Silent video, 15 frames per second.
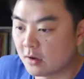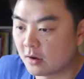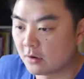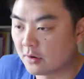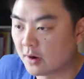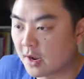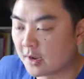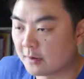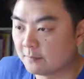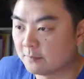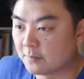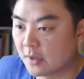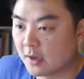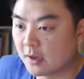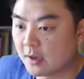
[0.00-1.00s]
Alright,
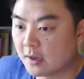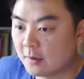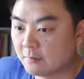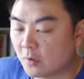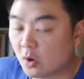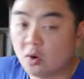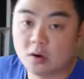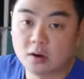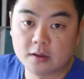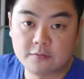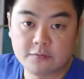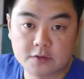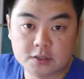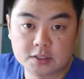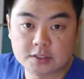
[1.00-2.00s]
or
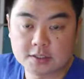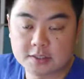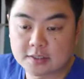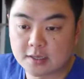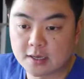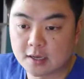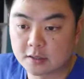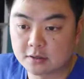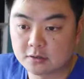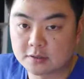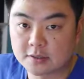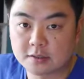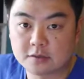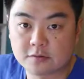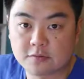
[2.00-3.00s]
if you're just
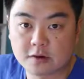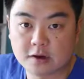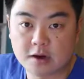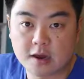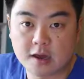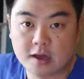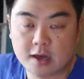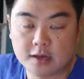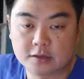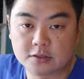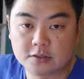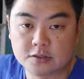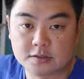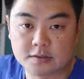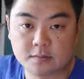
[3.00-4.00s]
looking to figure out how to
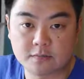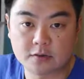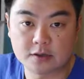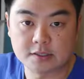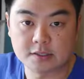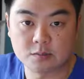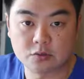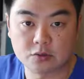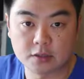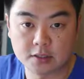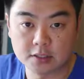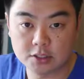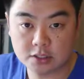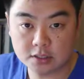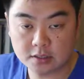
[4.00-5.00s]
do some very simple
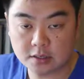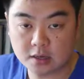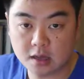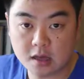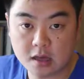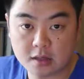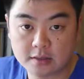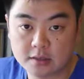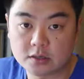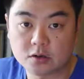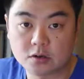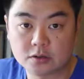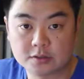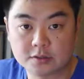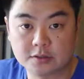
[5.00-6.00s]
collision, then
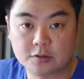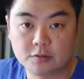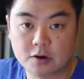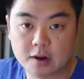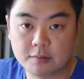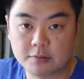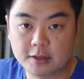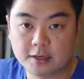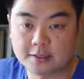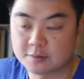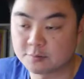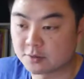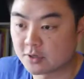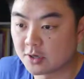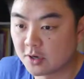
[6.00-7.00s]
you're also in the right place,
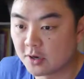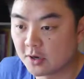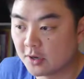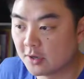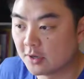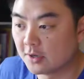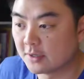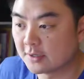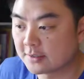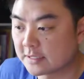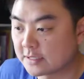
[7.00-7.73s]
because